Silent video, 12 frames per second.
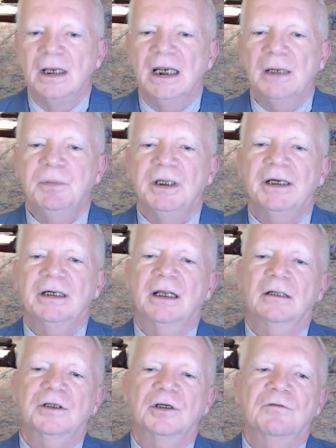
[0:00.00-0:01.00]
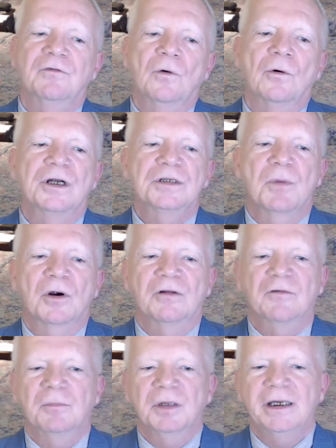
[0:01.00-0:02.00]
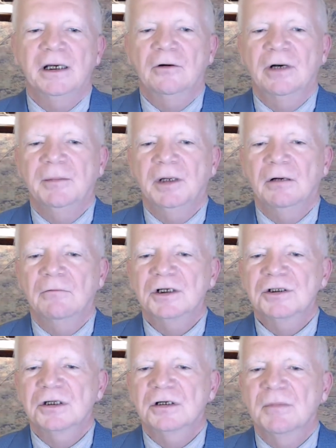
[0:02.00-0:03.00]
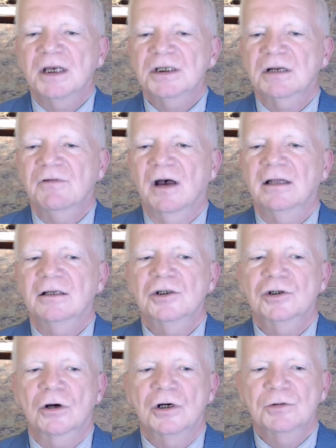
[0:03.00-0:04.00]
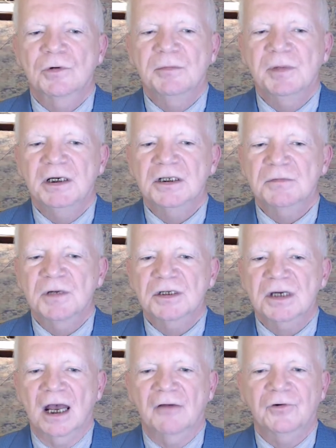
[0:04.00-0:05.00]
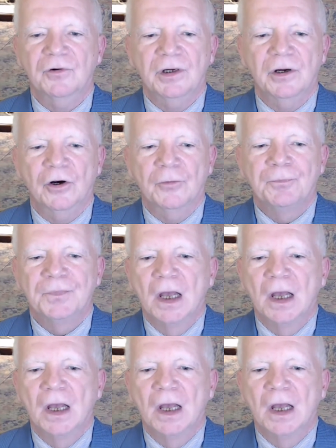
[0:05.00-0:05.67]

He pleaded guilty to 4 as part of a plea agreement in which the domestic violence charge would be dismissed after a year.